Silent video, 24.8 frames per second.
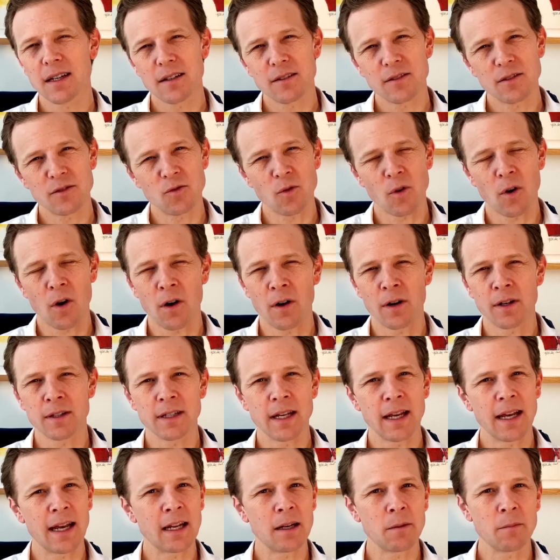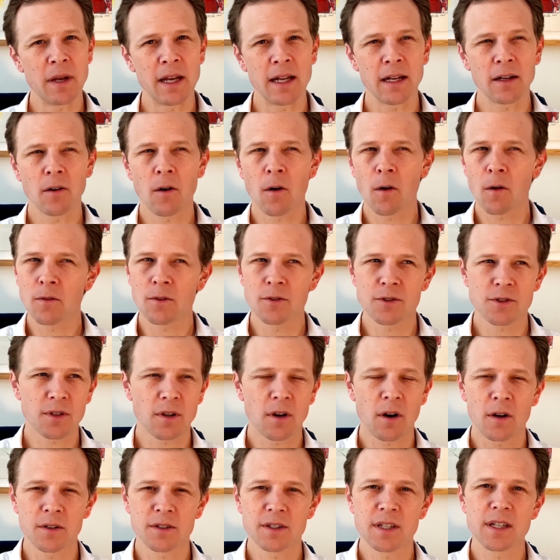the drawing, the animating, all those
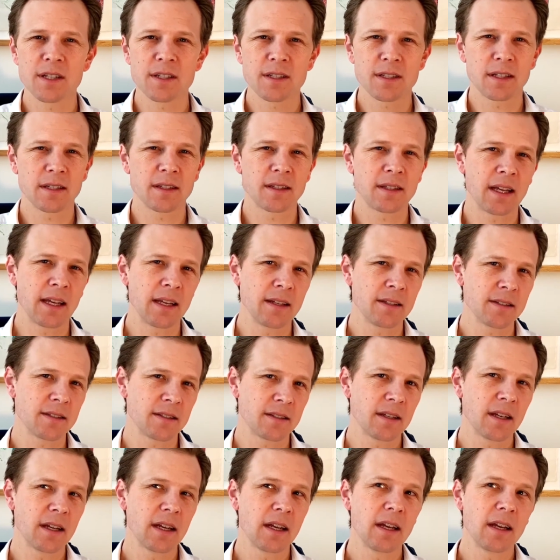artistic things,